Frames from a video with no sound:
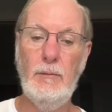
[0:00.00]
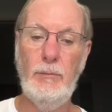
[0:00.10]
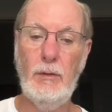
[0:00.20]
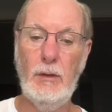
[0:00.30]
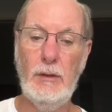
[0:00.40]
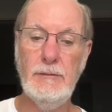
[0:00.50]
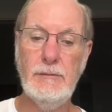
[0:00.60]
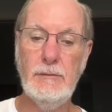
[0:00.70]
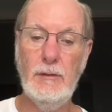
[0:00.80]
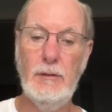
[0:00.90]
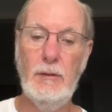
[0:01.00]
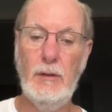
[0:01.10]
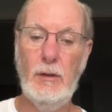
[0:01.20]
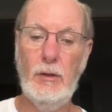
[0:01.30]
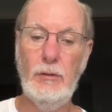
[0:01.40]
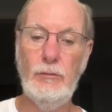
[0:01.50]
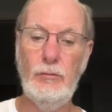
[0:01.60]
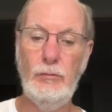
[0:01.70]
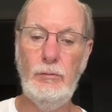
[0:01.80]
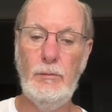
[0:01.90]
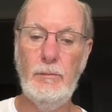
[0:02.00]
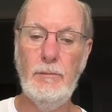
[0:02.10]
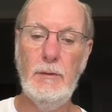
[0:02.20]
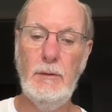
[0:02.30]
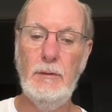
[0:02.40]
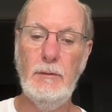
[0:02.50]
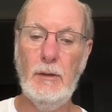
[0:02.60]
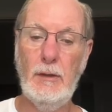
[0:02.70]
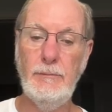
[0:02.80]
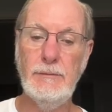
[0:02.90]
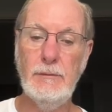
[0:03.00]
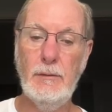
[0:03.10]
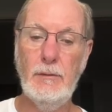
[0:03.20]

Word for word: plus R2 times